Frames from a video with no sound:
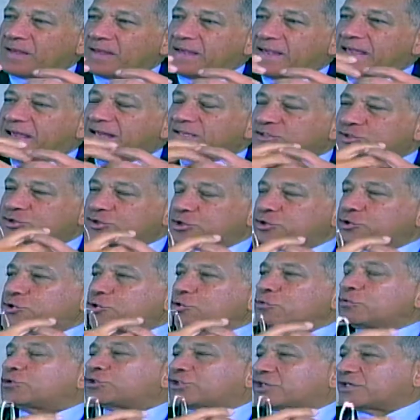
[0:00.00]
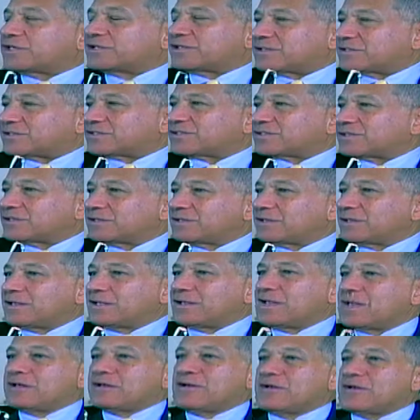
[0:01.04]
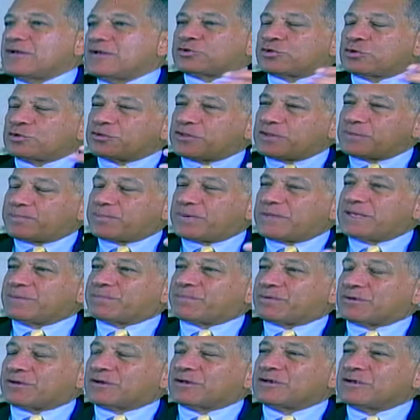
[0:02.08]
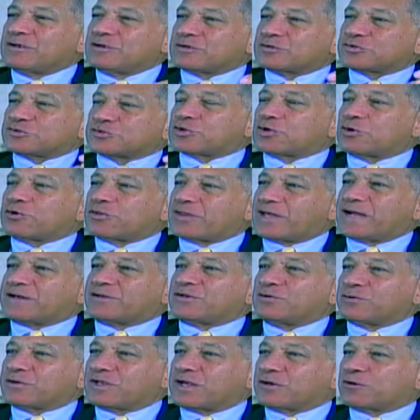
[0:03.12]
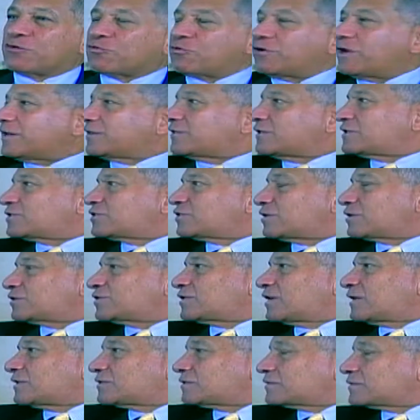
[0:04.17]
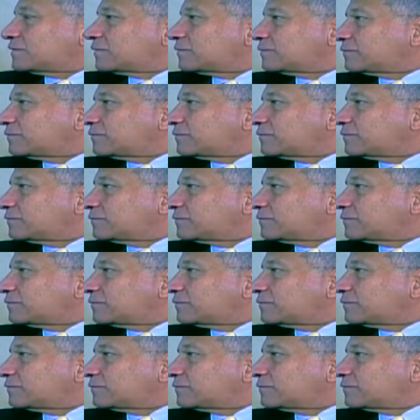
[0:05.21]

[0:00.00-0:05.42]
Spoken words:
institutions to the people so that you can create the success.